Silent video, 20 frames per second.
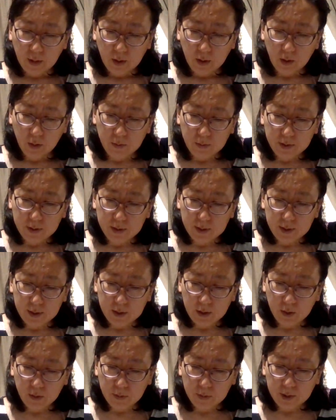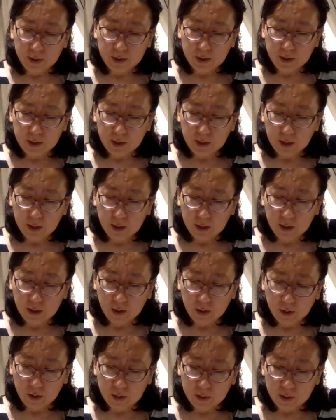Obesity
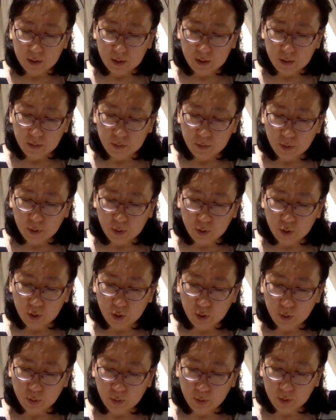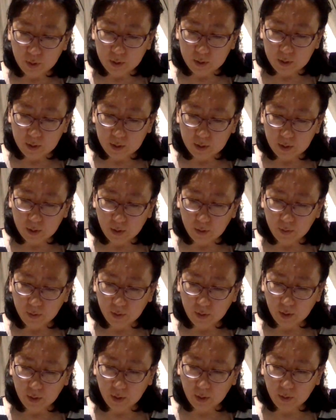causes protuberance of
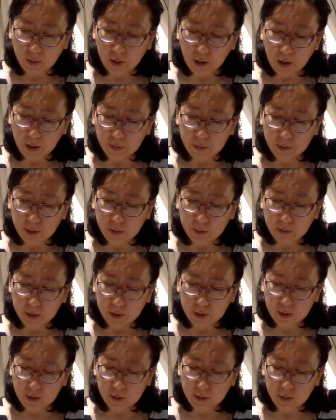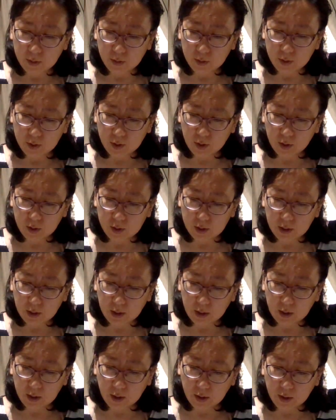the abdomen, resulting
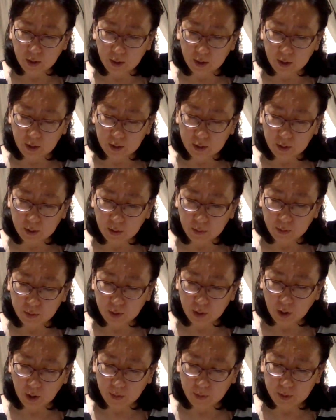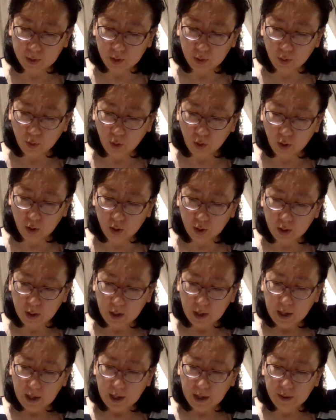in a thickened abdominal wall
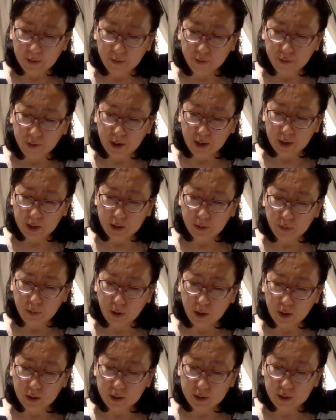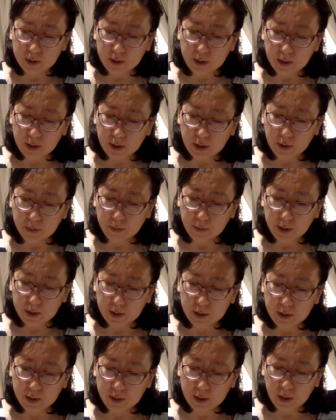and fat deposits in the
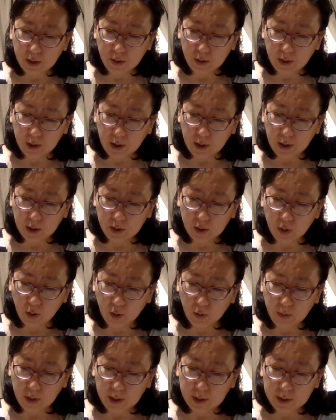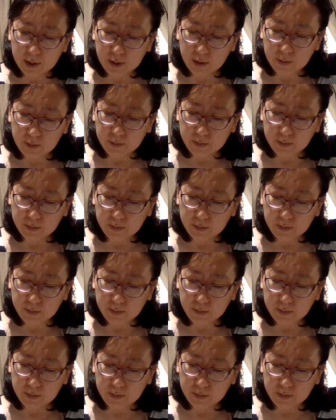mesentery and omentum.